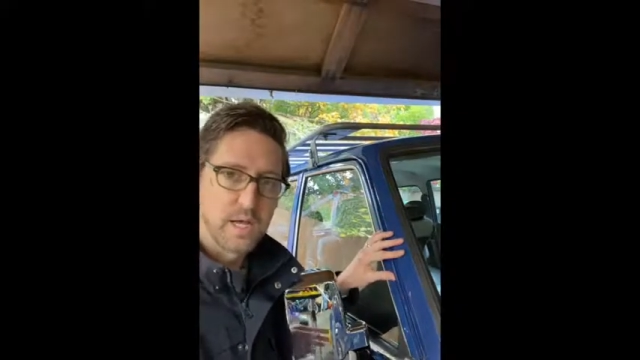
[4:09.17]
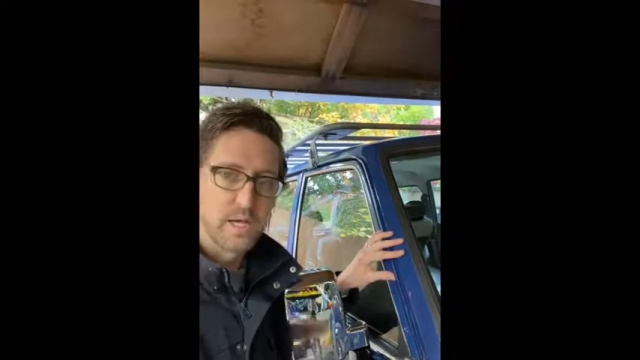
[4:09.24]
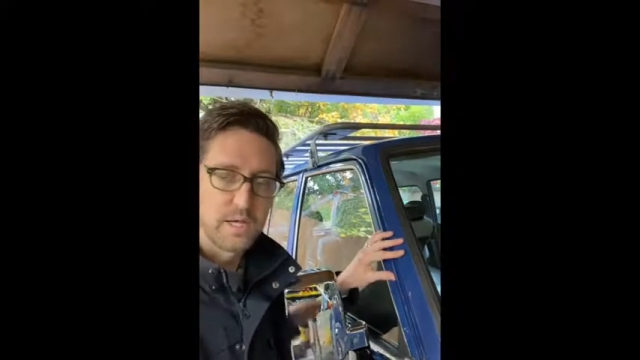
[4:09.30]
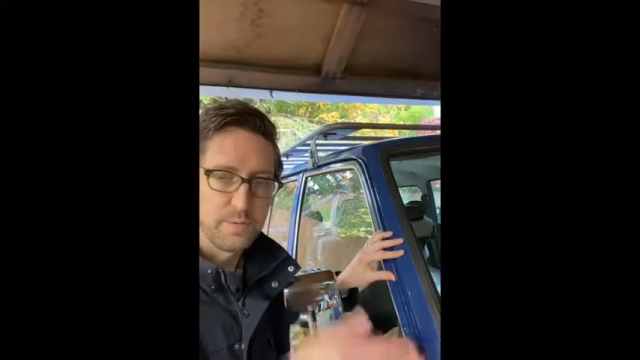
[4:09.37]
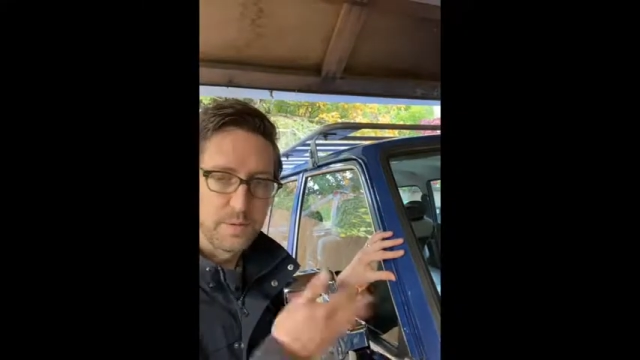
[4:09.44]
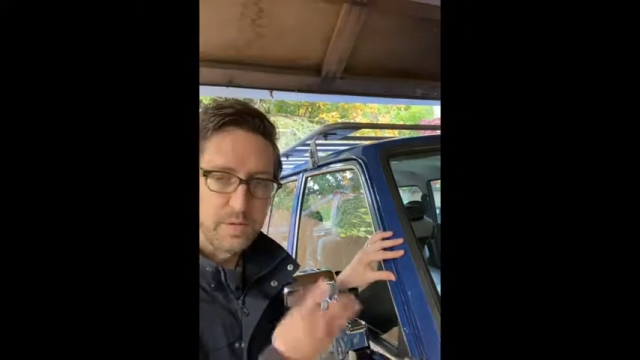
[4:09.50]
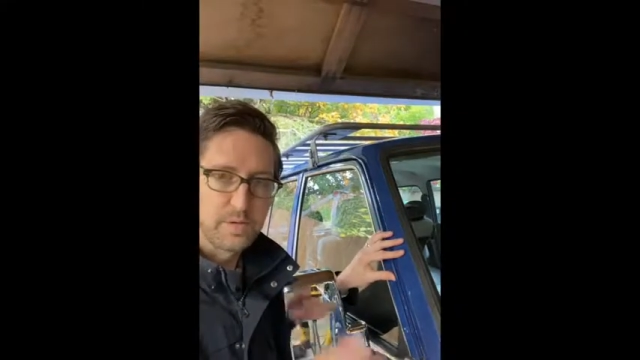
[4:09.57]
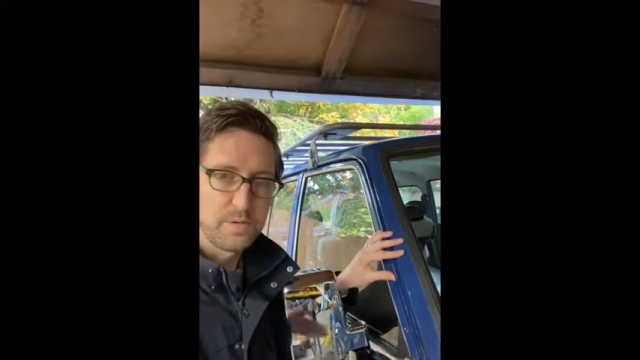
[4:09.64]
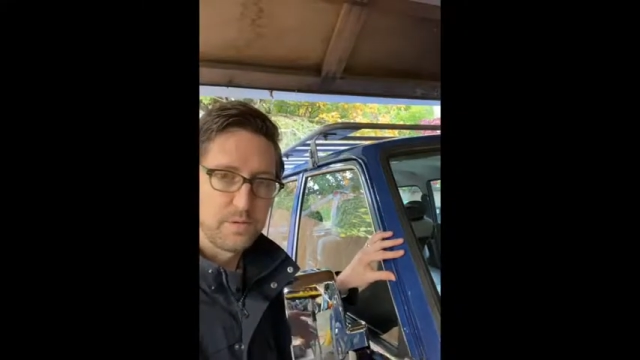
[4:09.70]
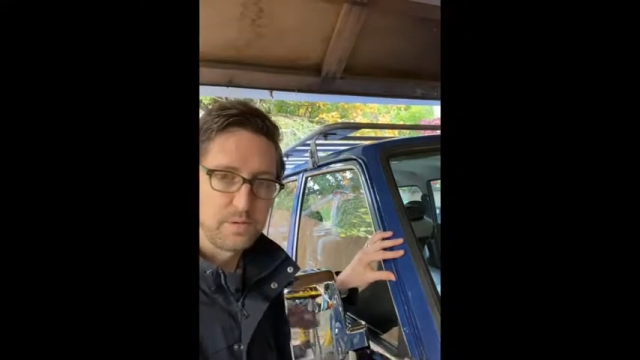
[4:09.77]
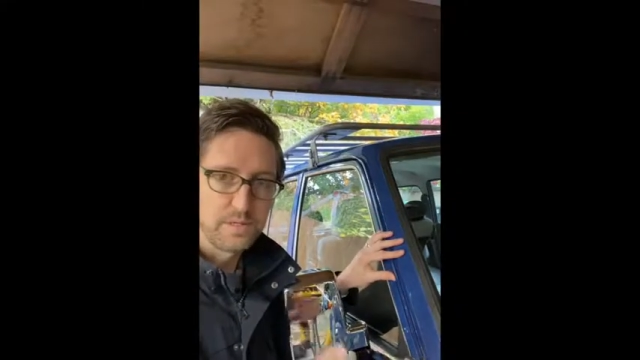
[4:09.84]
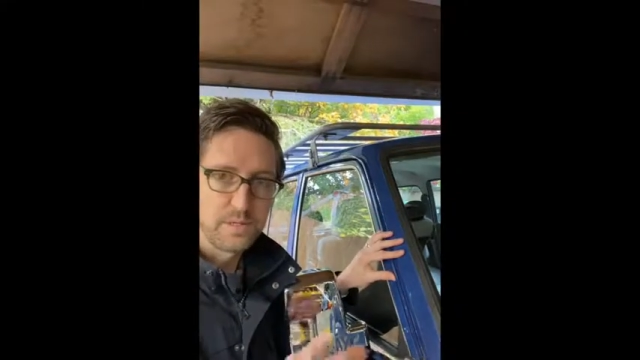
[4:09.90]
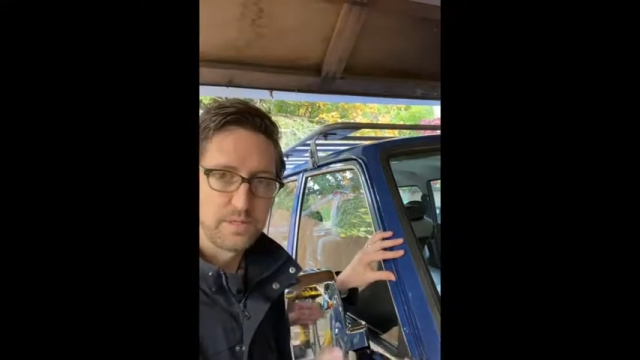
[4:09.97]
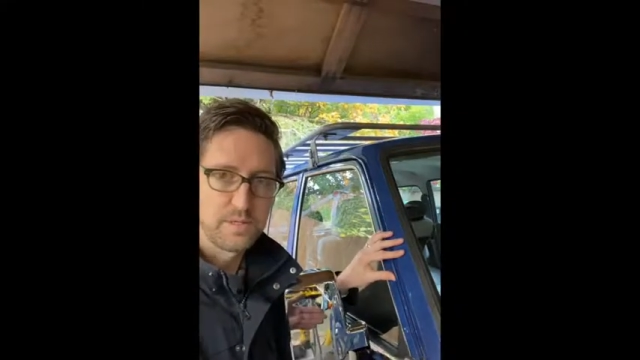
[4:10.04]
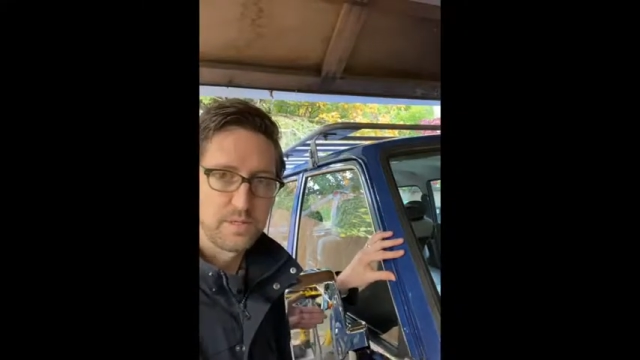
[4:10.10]
you're putting a new
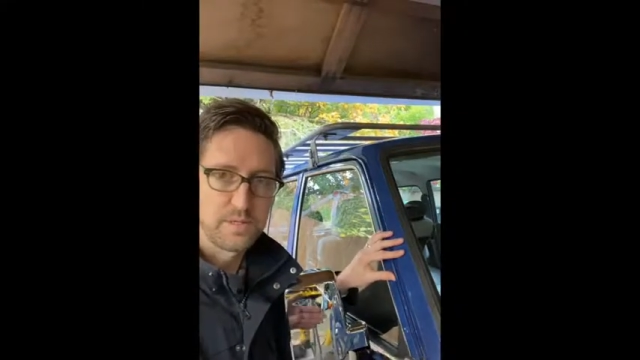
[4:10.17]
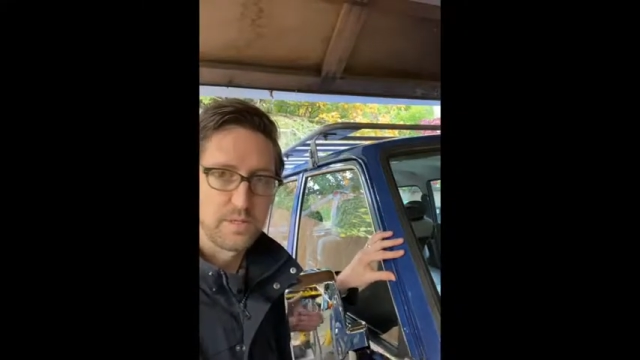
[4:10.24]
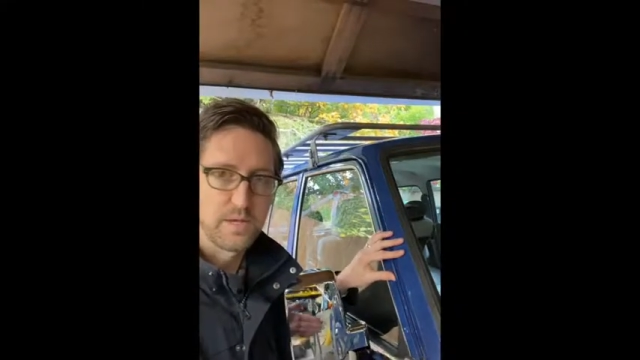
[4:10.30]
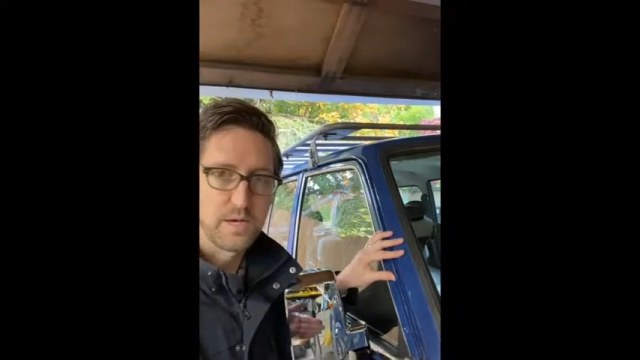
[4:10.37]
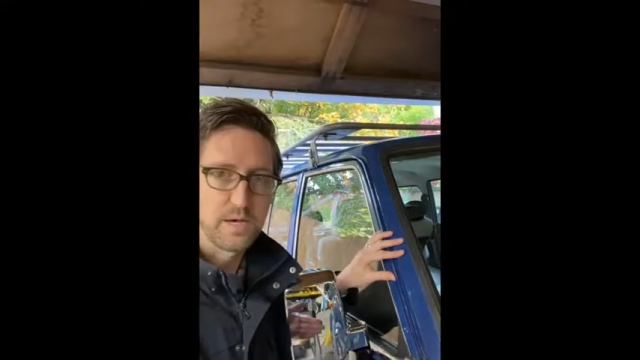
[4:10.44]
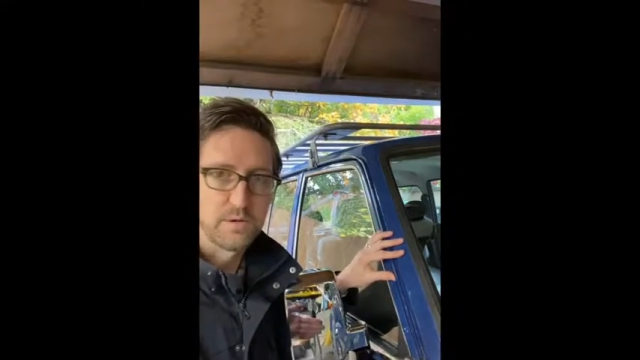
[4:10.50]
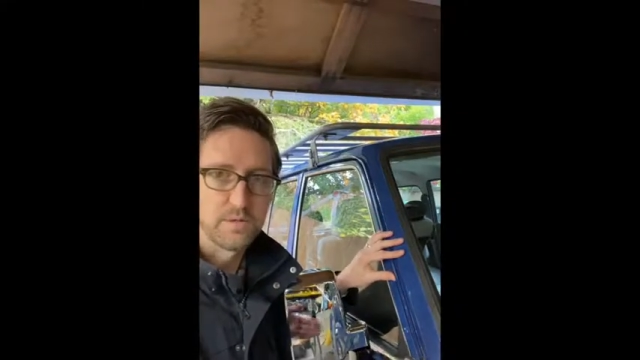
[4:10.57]
seam sealer down,